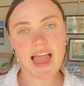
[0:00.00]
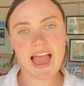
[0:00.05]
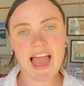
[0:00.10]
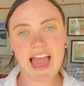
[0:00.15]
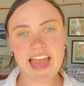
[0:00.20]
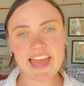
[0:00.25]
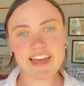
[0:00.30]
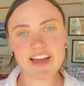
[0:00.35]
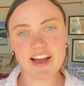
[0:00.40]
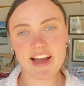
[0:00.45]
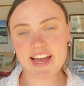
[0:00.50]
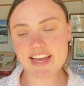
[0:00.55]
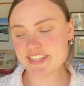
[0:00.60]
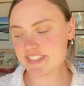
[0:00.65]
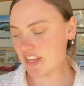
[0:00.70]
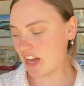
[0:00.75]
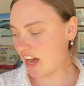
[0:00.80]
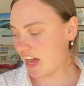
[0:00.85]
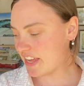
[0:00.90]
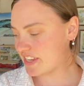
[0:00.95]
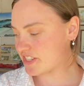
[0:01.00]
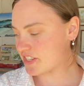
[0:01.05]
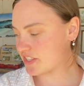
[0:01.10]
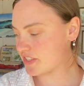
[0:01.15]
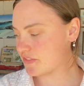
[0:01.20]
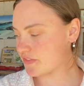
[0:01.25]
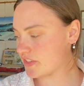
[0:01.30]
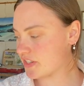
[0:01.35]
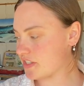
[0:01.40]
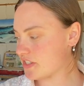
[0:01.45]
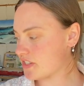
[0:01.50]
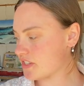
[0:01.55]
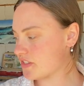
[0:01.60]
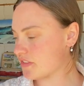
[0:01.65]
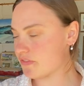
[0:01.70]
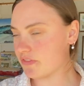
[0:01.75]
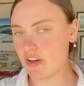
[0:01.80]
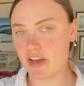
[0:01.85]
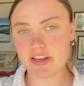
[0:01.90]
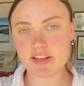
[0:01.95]
Hey guys, I just
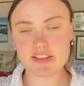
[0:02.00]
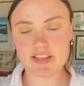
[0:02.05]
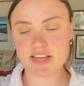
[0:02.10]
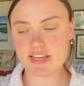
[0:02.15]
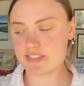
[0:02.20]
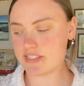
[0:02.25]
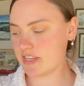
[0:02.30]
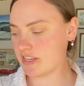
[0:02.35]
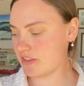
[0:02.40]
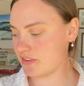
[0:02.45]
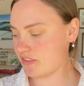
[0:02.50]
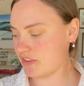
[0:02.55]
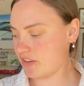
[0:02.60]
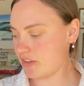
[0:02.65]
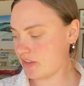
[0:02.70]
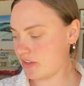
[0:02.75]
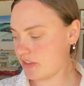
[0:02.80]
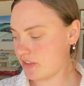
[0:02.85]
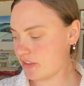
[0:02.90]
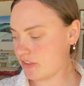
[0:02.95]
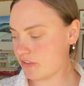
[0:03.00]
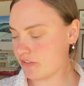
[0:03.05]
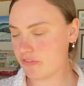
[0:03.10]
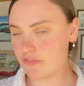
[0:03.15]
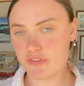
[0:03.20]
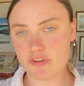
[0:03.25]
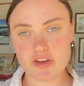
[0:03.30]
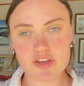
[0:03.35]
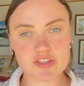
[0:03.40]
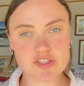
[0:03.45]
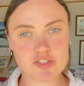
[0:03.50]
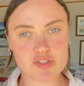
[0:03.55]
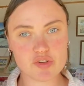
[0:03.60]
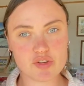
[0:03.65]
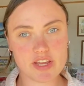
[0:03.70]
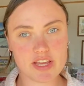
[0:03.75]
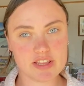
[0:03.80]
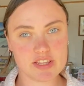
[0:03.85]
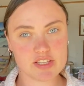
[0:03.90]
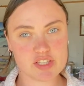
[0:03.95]
finished finalizing the first
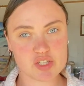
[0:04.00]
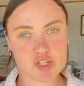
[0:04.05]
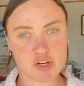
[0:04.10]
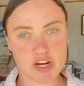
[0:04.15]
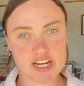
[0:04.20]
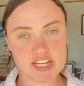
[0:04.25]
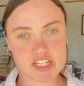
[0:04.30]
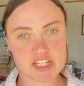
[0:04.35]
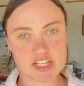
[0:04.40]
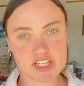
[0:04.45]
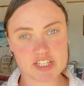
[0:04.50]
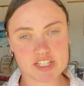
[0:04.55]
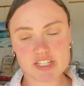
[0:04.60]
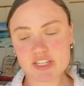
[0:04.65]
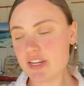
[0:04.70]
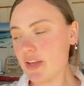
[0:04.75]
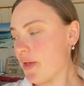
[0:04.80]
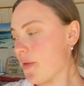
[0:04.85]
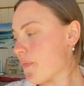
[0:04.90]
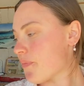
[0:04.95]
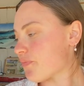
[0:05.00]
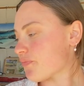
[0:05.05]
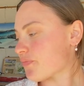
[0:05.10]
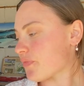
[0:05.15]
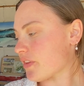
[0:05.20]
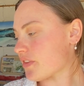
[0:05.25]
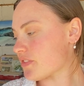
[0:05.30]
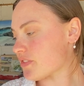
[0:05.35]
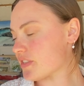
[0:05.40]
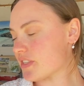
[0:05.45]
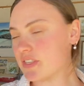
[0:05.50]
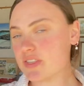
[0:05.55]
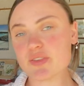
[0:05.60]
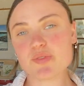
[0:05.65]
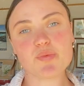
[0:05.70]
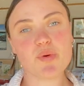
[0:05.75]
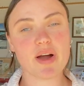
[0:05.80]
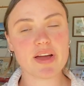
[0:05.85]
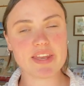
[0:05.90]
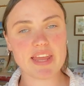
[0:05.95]
new illustration. So this
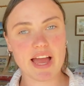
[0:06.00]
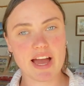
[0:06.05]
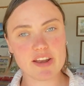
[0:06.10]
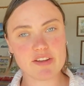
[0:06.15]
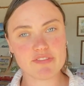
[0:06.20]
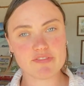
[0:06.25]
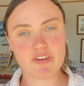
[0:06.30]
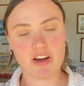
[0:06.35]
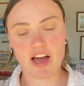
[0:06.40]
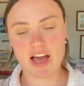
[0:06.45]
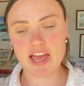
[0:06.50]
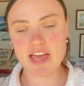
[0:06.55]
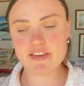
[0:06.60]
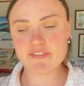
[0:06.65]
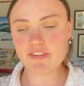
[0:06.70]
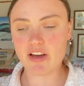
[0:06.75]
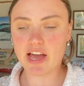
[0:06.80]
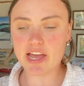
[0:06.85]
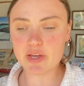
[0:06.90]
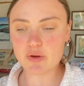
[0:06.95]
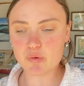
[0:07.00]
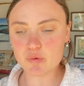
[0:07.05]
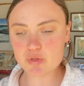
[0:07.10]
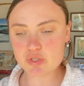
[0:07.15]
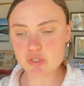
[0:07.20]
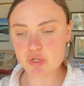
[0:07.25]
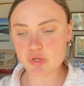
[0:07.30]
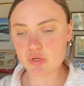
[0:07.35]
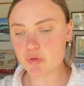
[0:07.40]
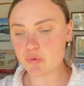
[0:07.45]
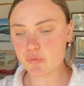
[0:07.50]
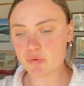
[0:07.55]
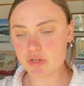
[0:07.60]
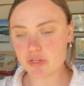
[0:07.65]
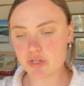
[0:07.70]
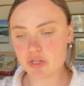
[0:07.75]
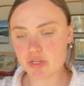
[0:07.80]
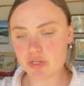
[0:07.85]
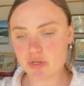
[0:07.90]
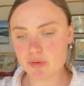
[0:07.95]
is 1 out of 5. I also
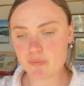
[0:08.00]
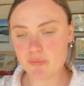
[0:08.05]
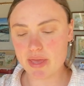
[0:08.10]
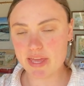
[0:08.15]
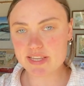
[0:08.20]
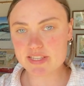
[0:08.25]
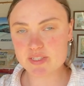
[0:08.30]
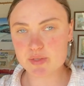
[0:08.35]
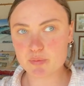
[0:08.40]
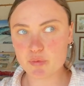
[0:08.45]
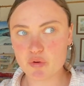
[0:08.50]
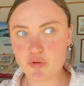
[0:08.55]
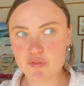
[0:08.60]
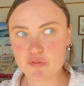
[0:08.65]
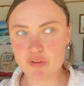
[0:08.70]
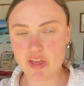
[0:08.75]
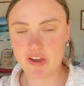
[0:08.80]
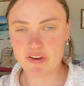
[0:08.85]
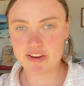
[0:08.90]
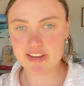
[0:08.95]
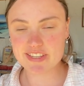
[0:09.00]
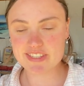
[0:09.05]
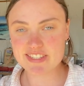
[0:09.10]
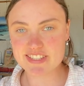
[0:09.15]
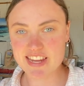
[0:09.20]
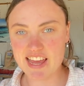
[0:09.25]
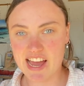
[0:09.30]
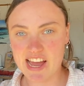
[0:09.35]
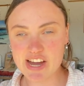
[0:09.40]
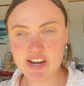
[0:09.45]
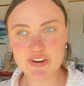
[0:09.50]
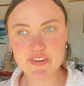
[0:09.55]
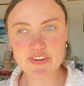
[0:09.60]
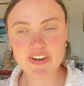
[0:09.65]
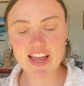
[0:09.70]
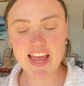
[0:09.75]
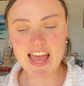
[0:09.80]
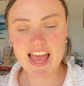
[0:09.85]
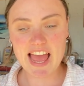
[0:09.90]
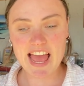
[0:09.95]
want to make some more fairies now
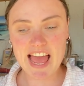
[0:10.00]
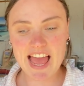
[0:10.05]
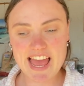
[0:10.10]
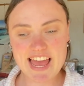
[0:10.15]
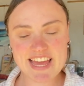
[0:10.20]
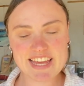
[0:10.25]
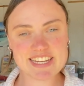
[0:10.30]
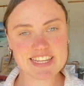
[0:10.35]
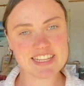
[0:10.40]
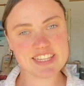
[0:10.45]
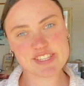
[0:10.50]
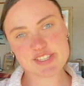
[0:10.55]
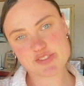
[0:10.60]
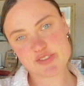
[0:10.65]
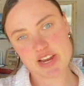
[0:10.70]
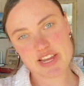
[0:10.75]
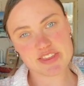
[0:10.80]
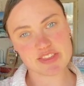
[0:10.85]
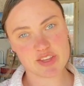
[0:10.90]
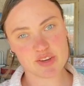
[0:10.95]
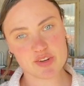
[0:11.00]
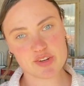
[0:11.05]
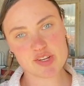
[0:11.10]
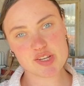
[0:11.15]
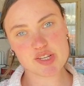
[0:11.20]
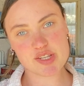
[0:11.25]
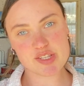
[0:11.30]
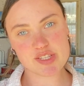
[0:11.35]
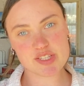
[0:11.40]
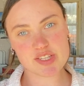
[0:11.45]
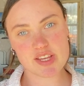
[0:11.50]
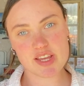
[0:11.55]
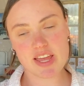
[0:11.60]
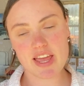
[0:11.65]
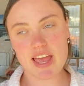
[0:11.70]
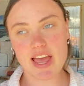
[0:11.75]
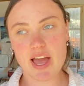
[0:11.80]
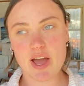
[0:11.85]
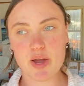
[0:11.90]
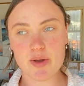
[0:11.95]
and illustrate those.
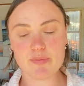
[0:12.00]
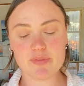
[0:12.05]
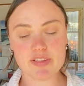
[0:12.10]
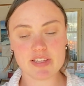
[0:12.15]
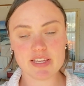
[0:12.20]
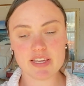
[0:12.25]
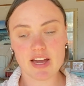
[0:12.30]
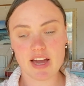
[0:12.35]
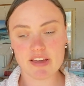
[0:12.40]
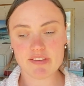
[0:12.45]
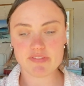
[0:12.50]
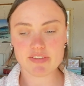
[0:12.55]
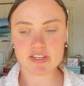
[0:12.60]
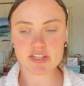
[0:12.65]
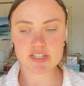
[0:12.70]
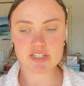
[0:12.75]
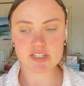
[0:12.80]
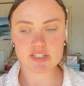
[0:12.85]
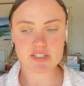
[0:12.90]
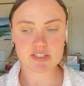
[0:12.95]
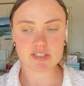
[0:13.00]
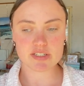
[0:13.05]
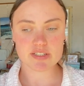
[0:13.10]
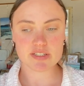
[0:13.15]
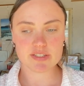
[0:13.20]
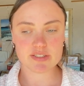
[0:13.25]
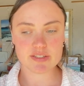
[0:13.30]
Hopefully I finish